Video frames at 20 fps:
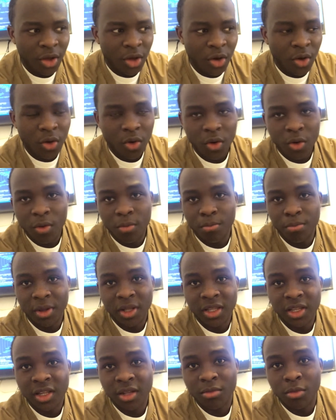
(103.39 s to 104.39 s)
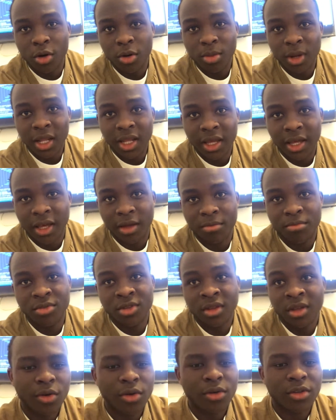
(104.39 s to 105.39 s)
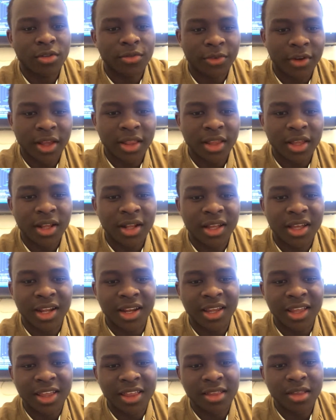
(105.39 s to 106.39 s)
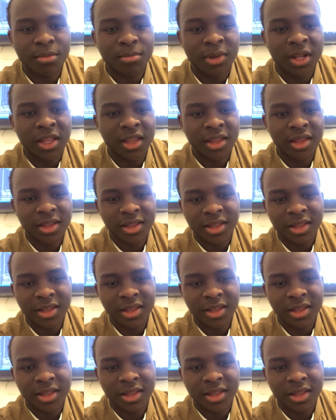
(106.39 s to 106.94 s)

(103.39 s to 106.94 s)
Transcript: or building mobile apps, because front end can easily